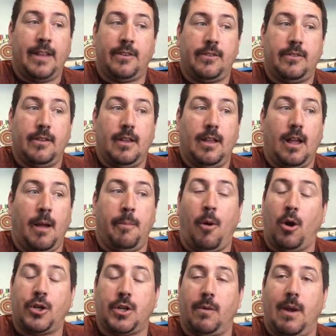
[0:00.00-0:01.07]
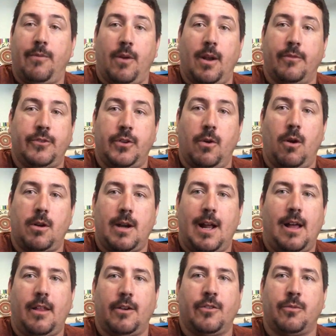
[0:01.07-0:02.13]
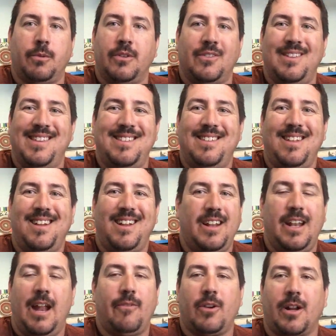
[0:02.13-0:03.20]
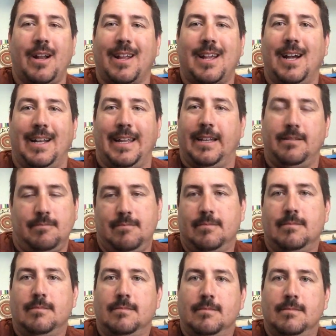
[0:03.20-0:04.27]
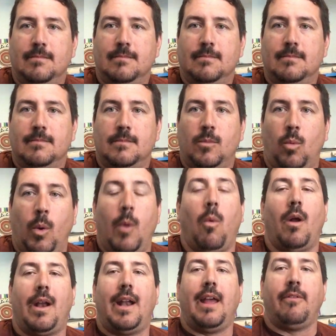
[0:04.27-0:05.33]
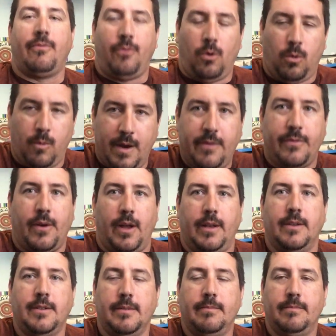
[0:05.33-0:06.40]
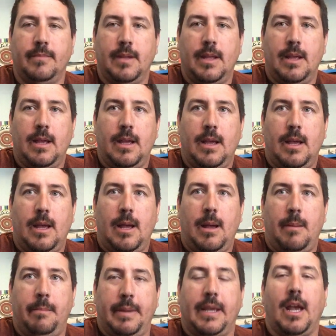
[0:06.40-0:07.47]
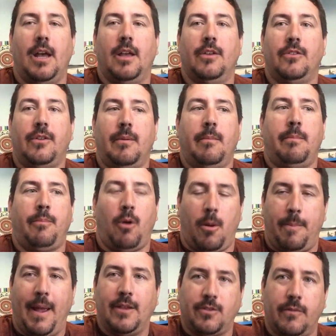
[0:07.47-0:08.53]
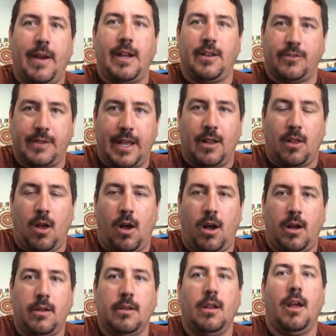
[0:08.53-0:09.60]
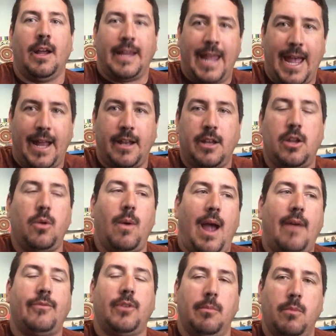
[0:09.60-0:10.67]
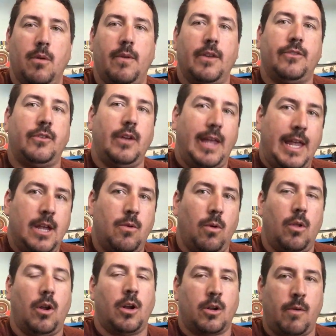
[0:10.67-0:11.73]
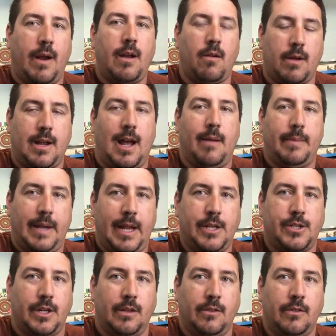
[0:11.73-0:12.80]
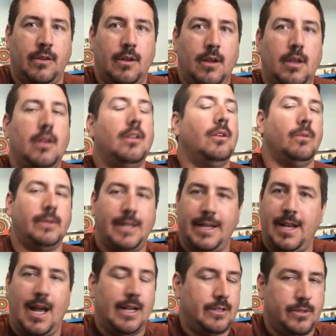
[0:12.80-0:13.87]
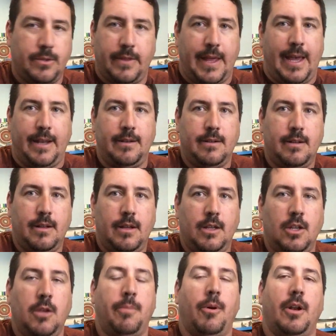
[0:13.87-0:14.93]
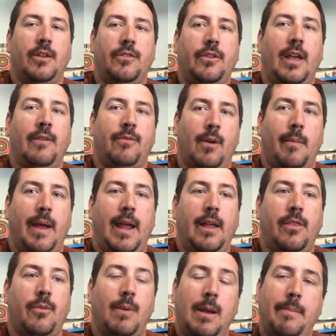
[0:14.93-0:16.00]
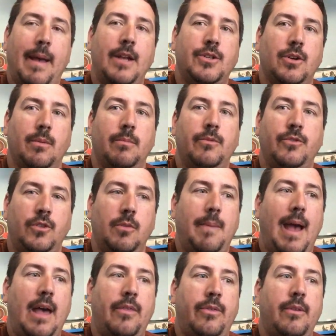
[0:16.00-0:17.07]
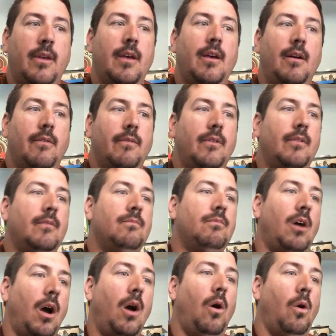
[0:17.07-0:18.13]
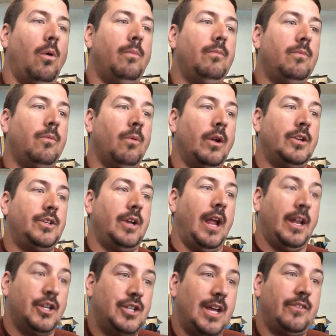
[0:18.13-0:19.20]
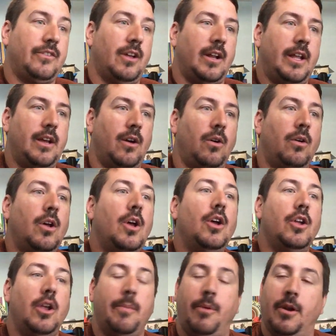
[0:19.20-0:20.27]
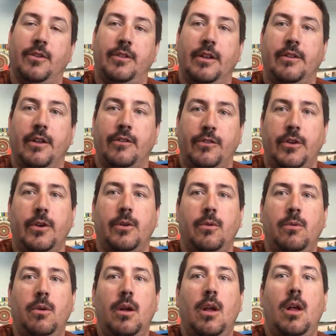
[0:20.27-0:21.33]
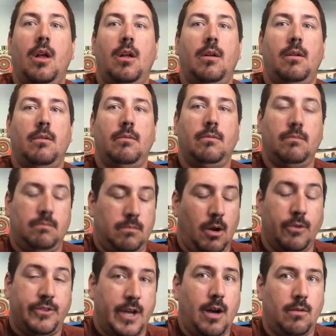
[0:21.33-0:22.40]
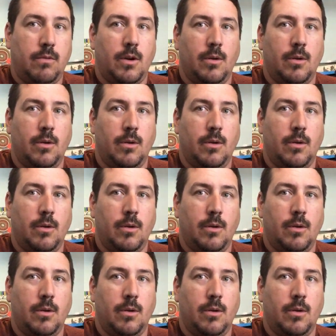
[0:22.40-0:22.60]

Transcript: it's a partial refund of $200 was never going to cut it. We wanted a full refund because per Pennsylvania state law, again, you have to move us to equal or greater accommodations. You did not do that. You put us from a 3-bedroom, 2-bath home, which in Chestnut Hill, you put us into 2 hotel